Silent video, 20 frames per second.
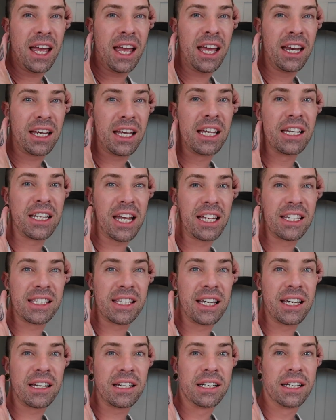and condense
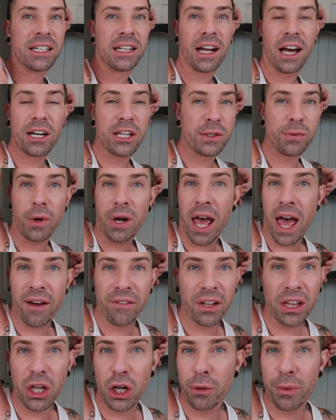it. I just want to
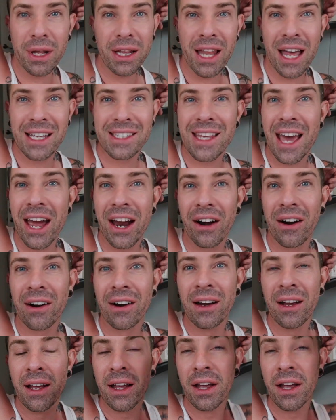have a little bit less hair.